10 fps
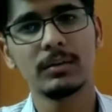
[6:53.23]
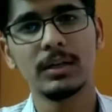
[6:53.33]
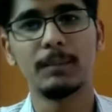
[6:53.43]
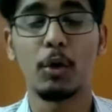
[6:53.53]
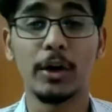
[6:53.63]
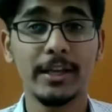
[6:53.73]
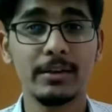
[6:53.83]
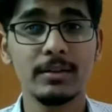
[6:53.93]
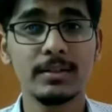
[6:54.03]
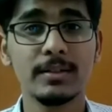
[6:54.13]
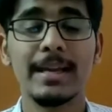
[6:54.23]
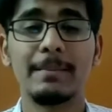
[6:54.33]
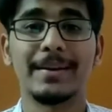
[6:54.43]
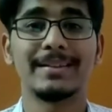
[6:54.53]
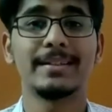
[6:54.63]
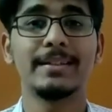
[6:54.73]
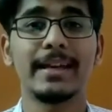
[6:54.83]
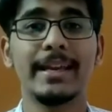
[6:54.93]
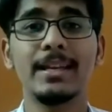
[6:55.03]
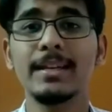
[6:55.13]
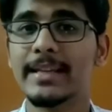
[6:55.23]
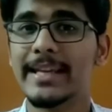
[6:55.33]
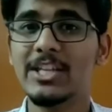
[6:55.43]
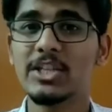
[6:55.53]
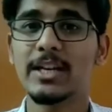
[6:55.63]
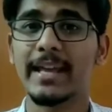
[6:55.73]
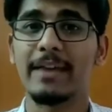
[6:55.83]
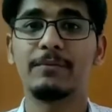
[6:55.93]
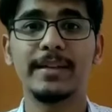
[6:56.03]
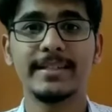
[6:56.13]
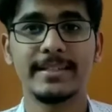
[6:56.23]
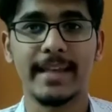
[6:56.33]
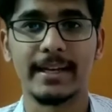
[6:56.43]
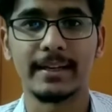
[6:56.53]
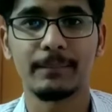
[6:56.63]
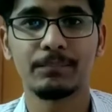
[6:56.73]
molecules present in each and every state.